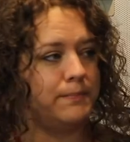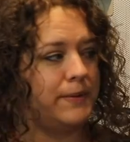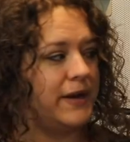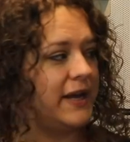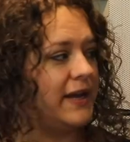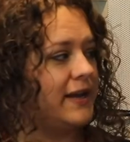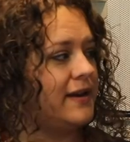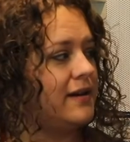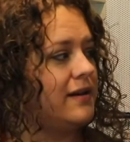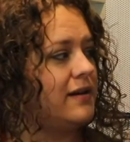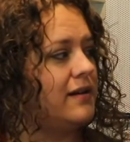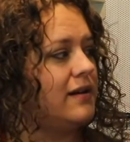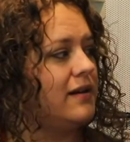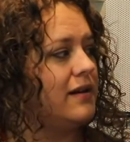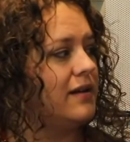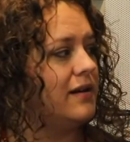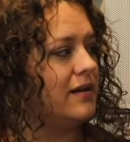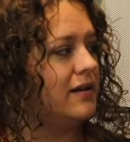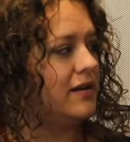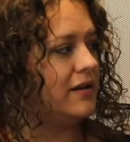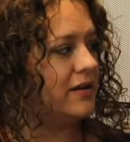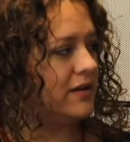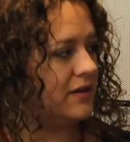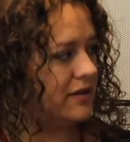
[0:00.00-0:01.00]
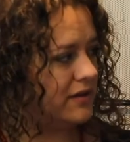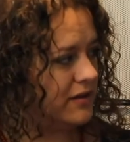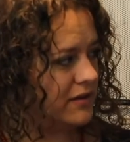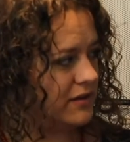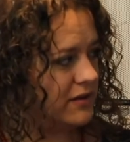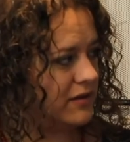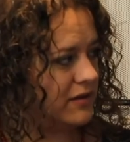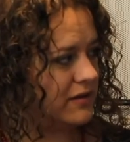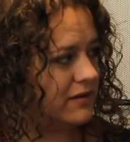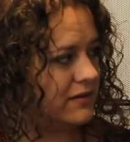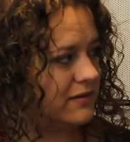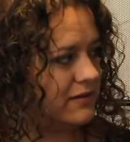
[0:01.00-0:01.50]
but
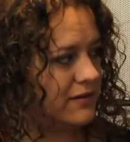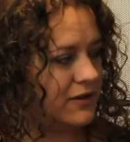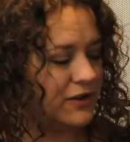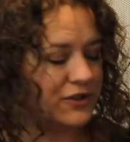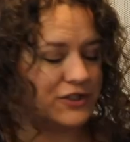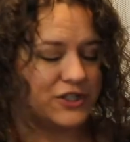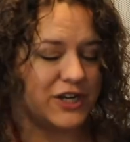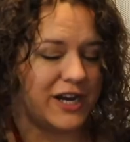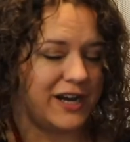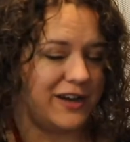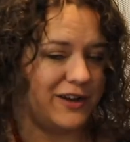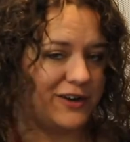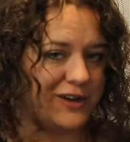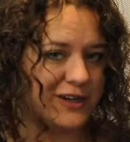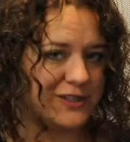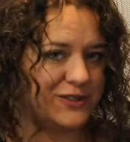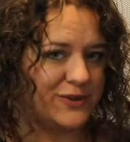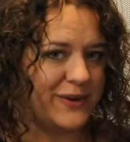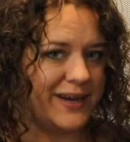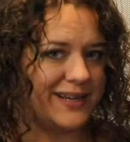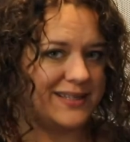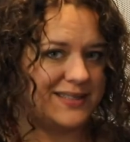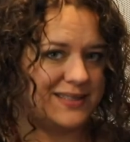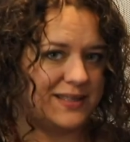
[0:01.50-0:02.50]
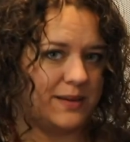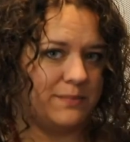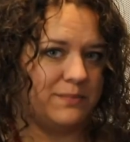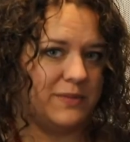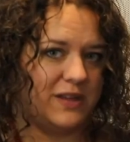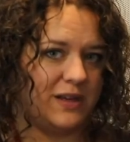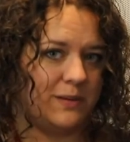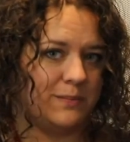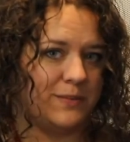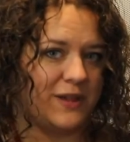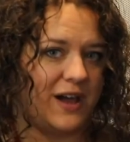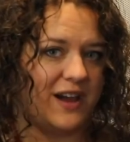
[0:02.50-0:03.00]
your child also has
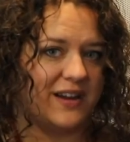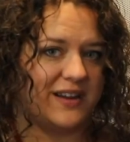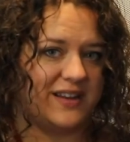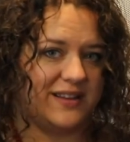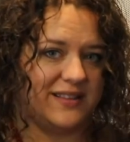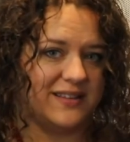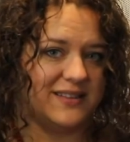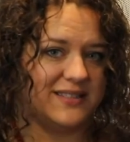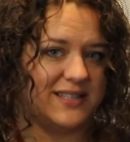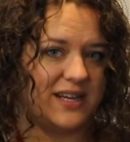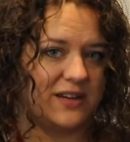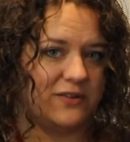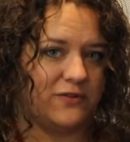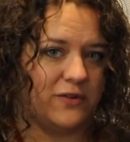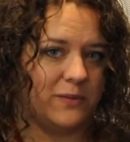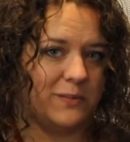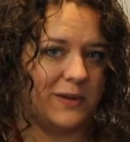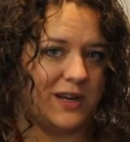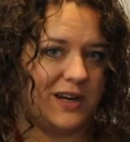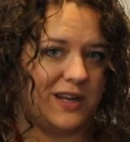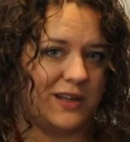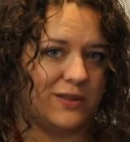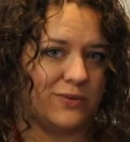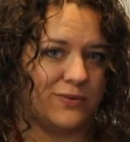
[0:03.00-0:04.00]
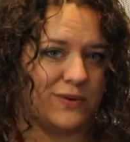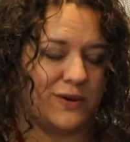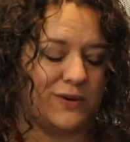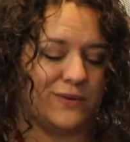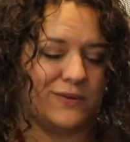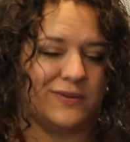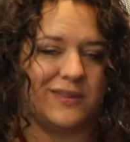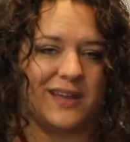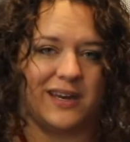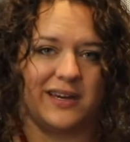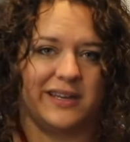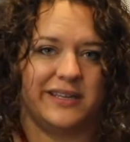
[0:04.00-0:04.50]
something blocking the sound from getting through
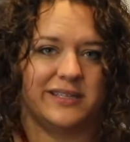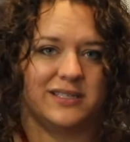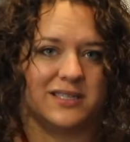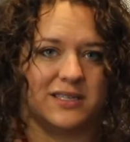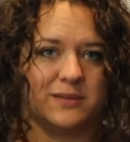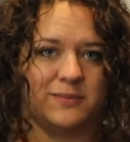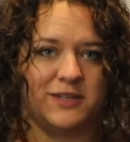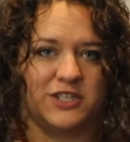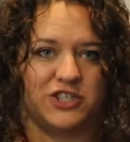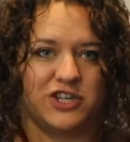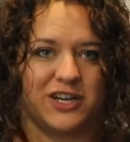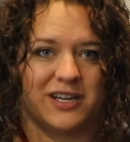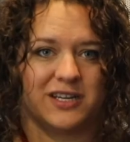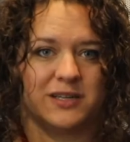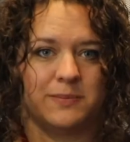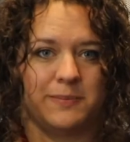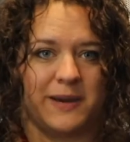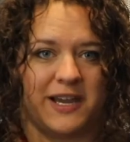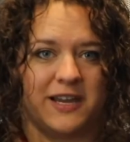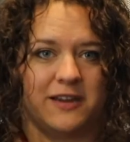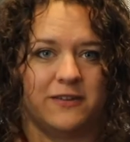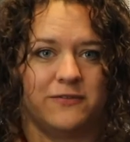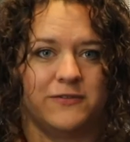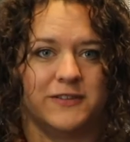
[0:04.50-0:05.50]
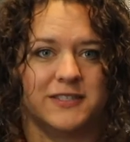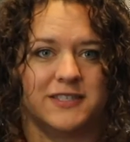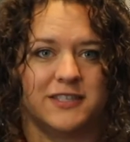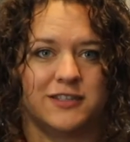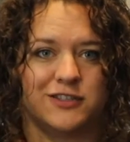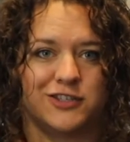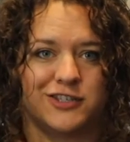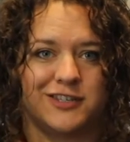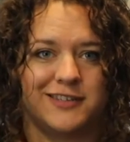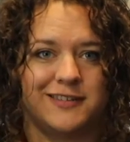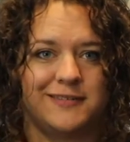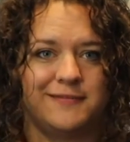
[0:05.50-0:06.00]
that needs to be checked by a
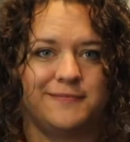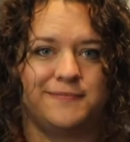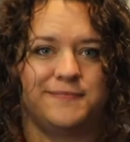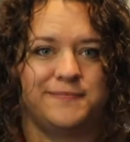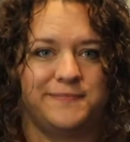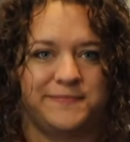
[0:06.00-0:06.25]
physician.